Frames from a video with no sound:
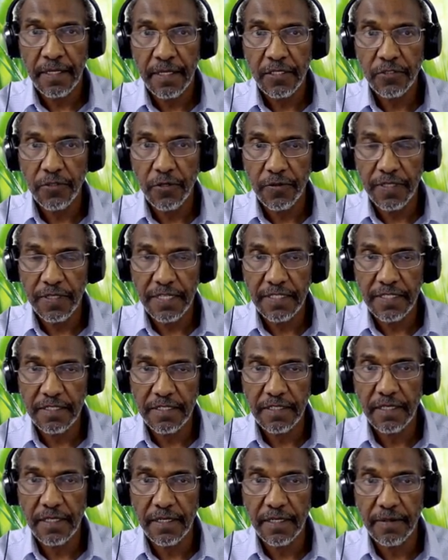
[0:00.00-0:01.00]
So
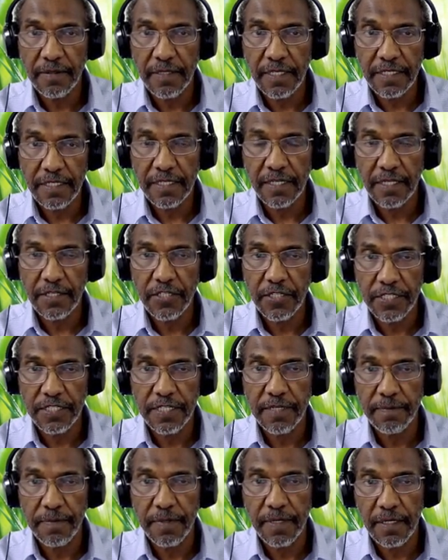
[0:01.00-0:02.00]
this, uh, this
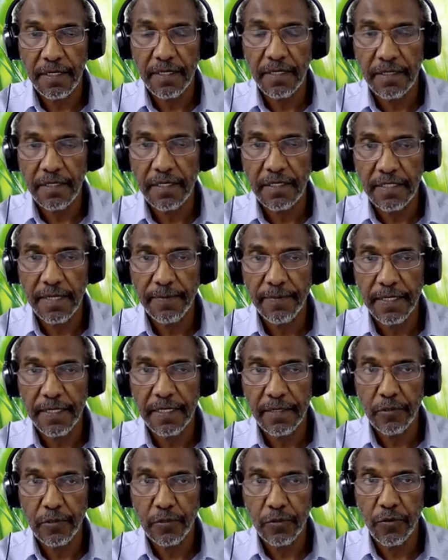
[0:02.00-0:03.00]
relationship uh, is
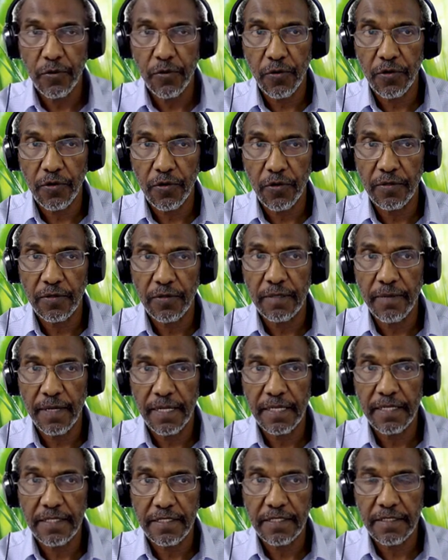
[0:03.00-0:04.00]
applicable to all
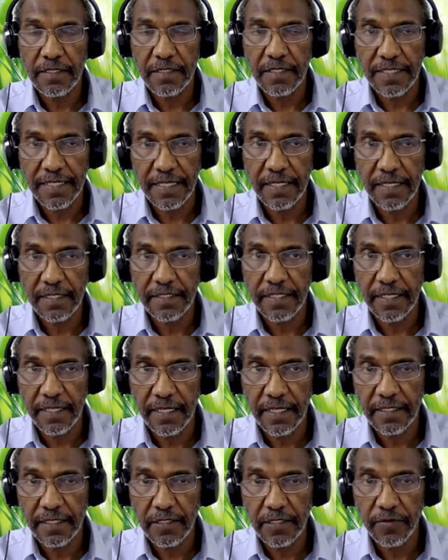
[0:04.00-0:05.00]
balanced scales,
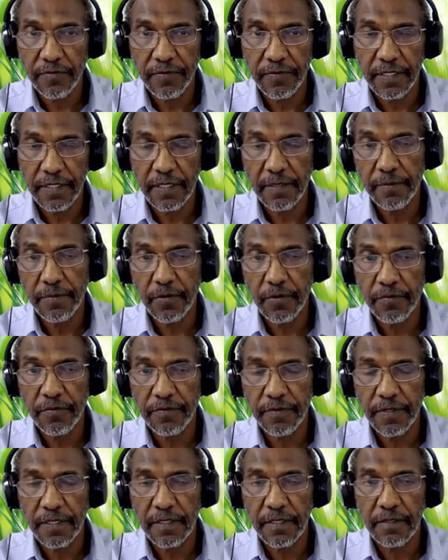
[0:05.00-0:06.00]
regardless of the number
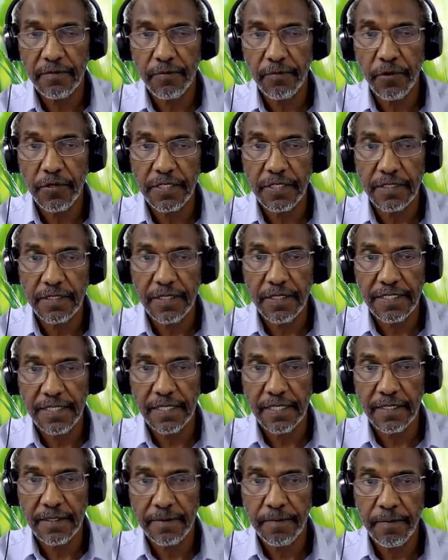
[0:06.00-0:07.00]
of uh, points in the
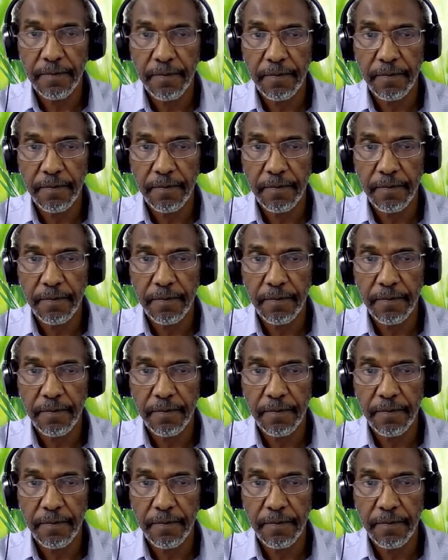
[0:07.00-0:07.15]
scale.